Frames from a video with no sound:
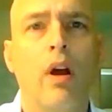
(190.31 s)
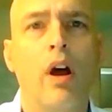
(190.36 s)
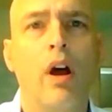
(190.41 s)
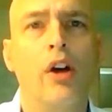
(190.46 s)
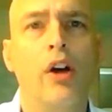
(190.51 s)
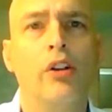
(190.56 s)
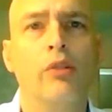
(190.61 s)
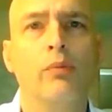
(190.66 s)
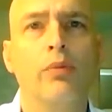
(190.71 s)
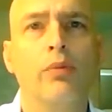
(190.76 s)

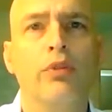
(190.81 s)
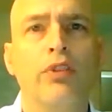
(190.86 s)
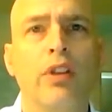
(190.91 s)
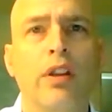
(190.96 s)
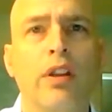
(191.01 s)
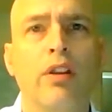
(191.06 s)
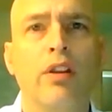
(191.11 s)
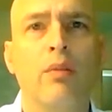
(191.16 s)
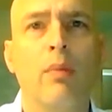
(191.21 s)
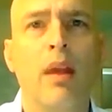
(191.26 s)

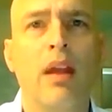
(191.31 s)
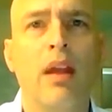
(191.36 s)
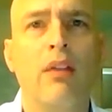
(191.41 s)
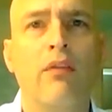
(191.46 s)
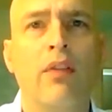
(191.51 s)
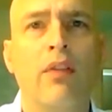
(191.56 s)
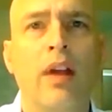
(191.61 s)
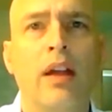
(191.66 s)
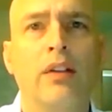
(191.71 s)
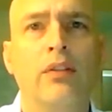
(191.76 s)
100% of the
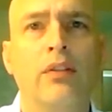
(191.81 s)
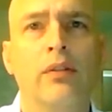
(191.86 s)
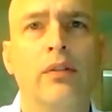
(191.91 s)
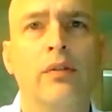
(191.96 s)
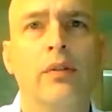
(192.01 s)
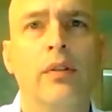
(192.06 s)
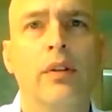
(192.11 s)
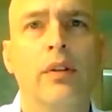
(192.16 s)
demand factor.